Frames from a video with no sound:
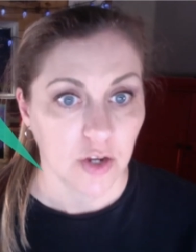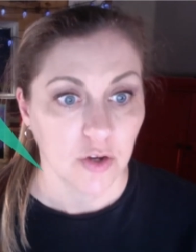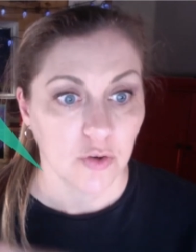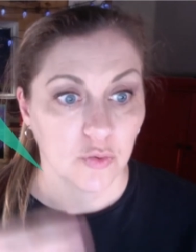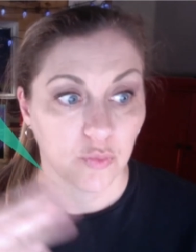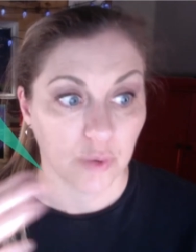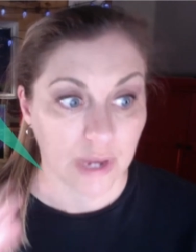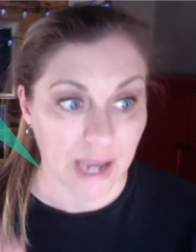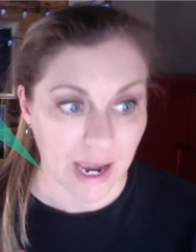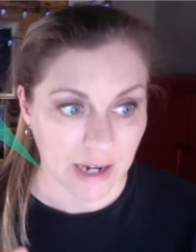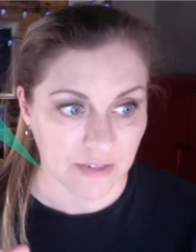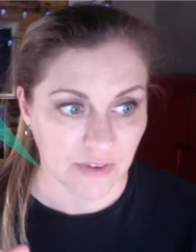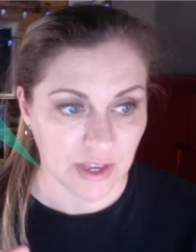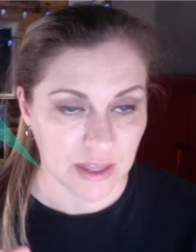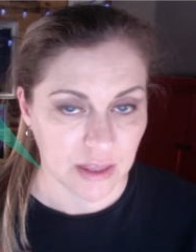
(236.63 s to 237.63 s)

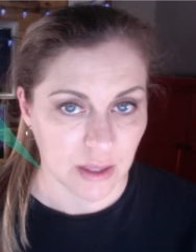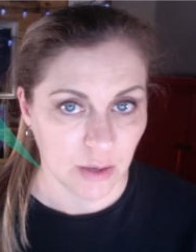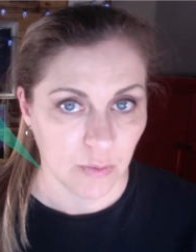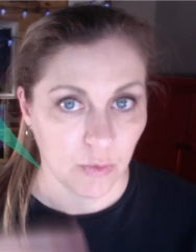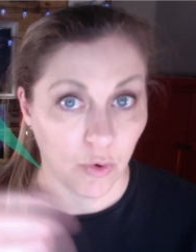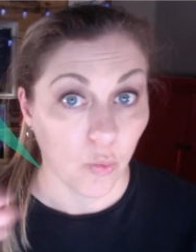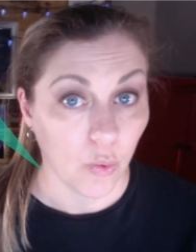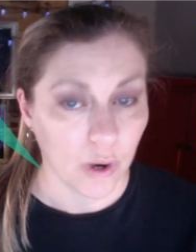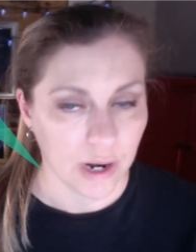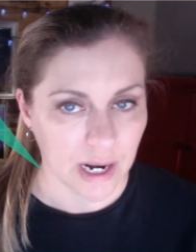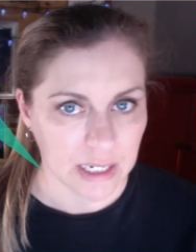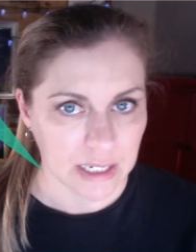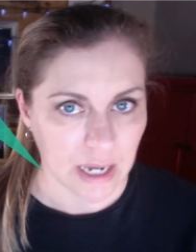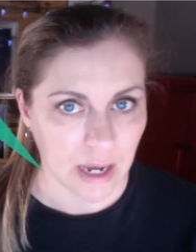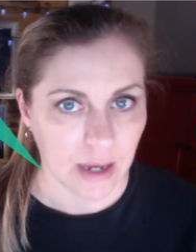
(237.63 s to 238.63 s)
reactivate them one at
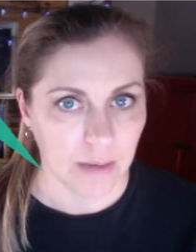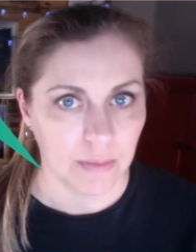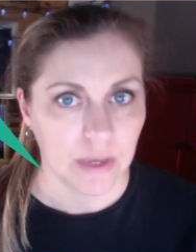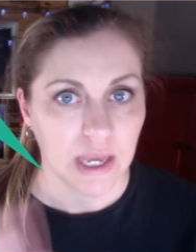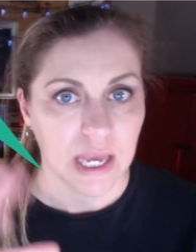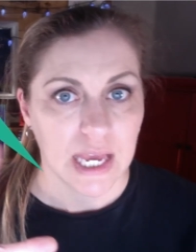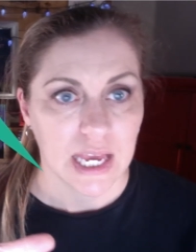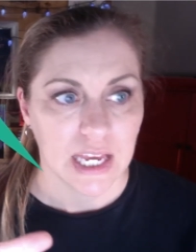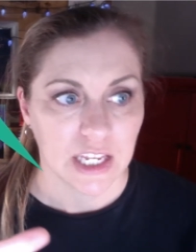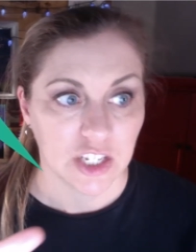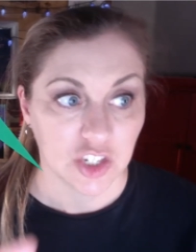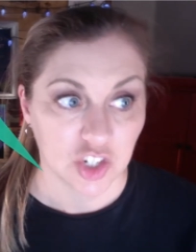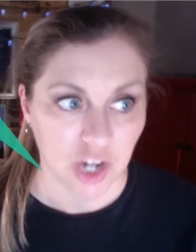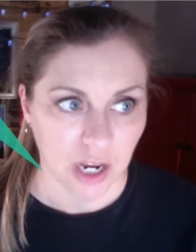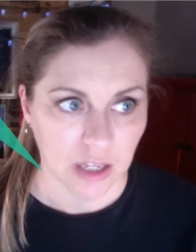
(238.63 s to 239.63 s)
a time.
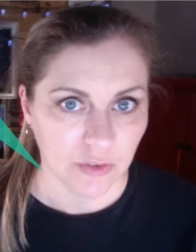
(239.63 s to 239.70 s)
Check the